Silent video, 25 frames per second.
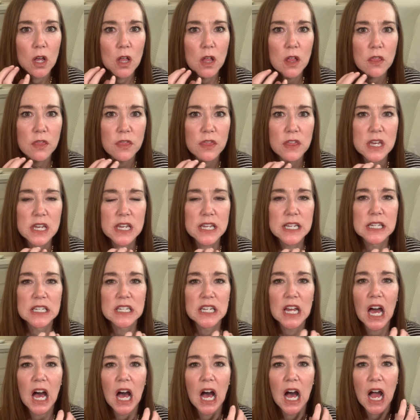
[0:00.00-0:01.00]
the
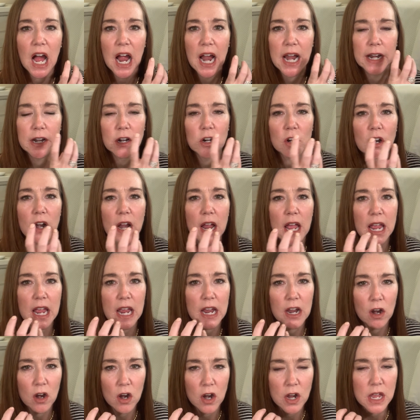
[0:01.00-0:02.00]
entire
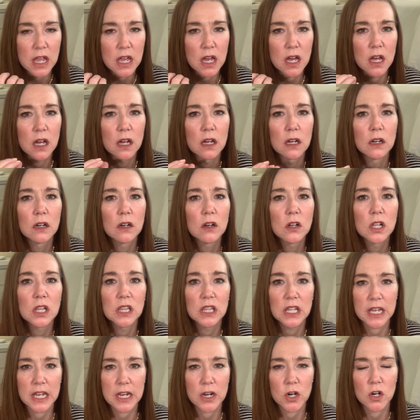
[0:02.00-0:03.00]
area
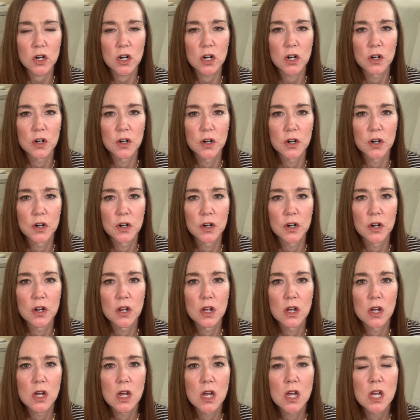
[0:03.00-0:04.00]
clear.
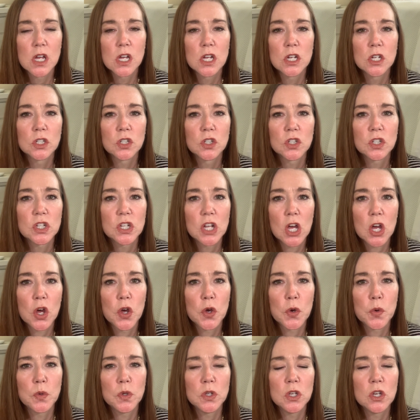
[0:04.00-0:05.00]

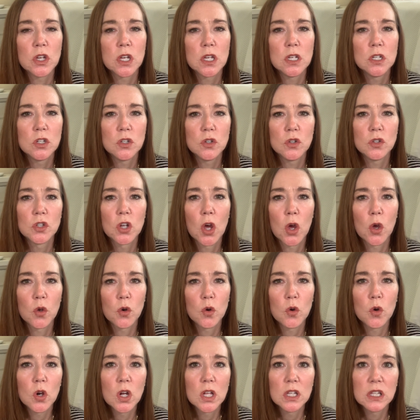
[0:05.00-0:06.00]
So you can do
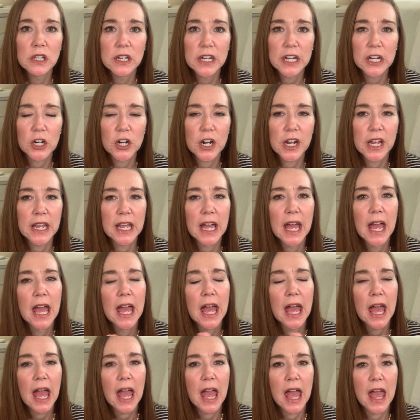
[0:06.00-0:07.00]
total clearing
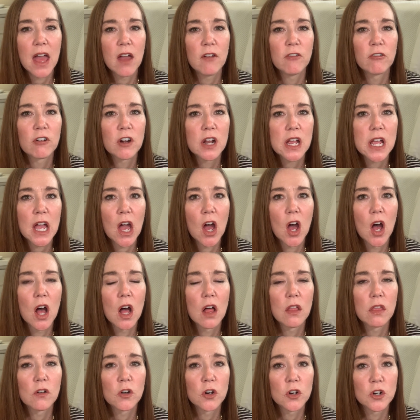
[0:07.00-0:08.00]
every
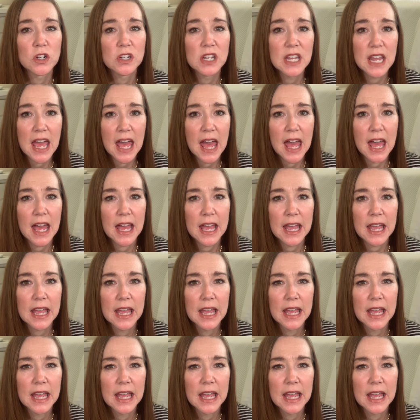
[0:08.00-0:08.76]
other day.